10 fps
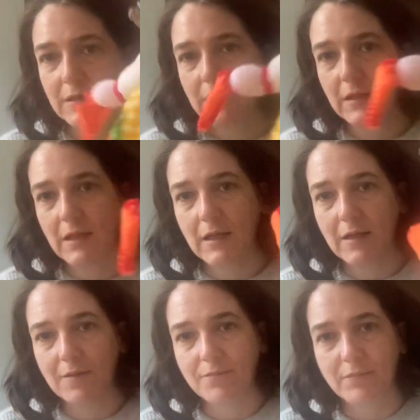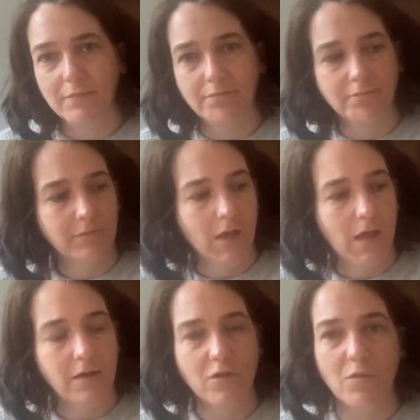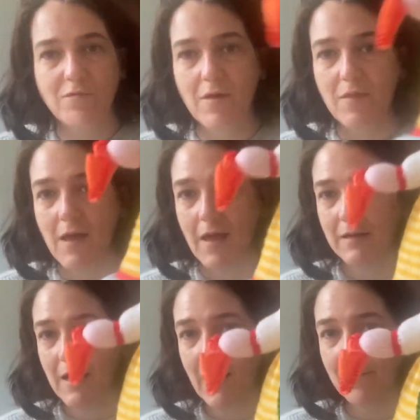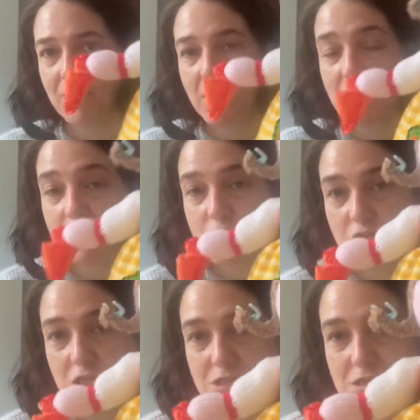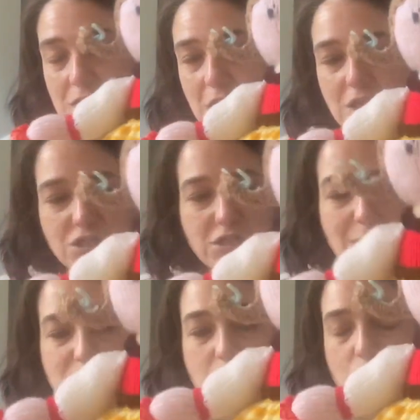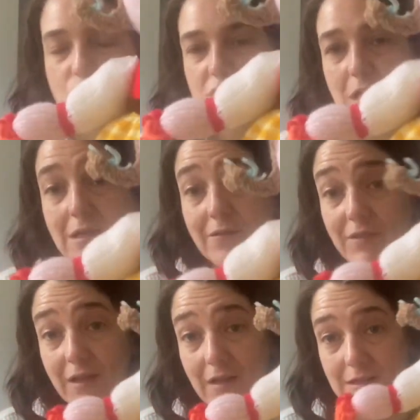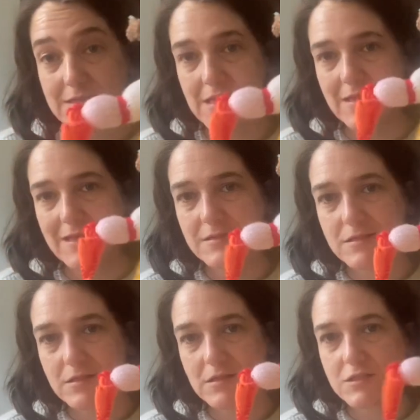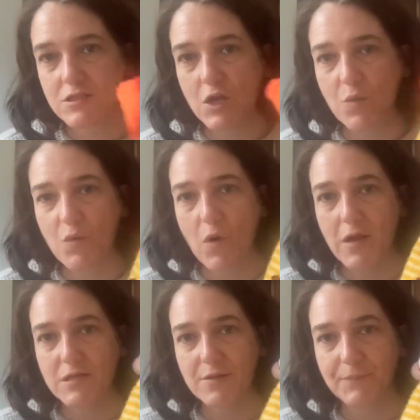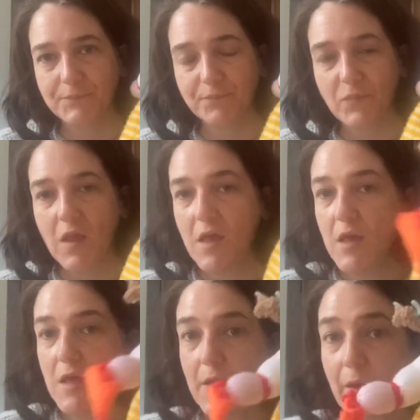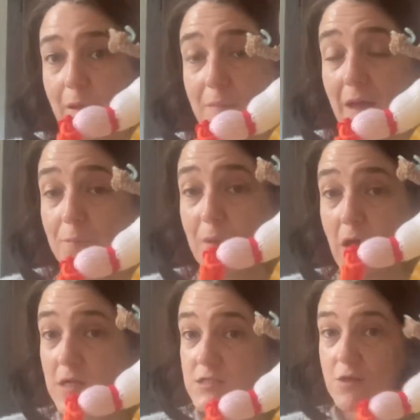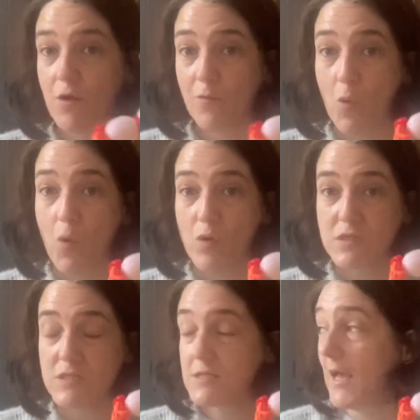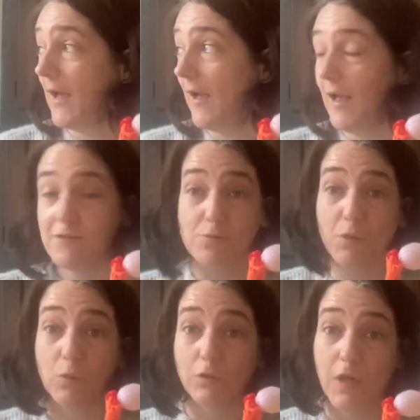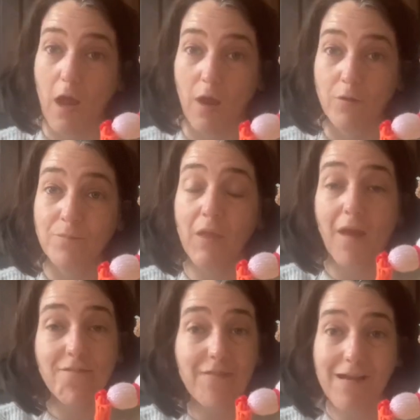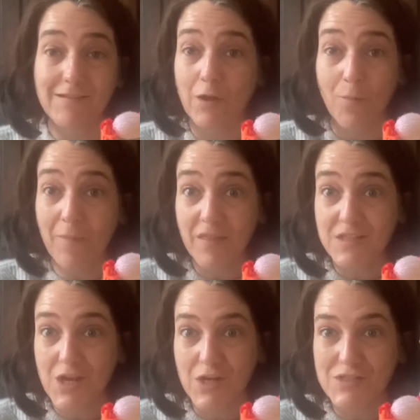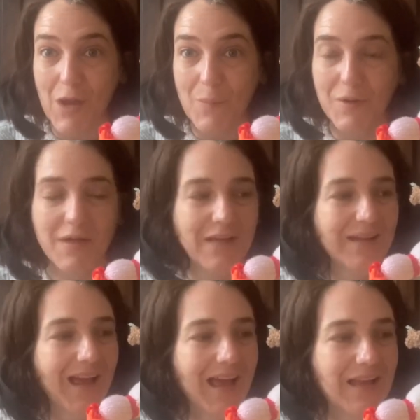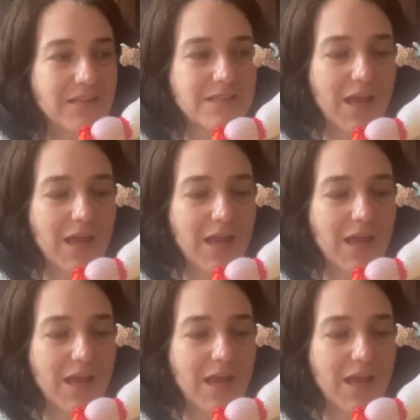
Yeah, another one around there. And yeah, she's absolutely gorgeous. I love the colours in this. So bright. But of course, as we all know, her fairy godmother turned up, and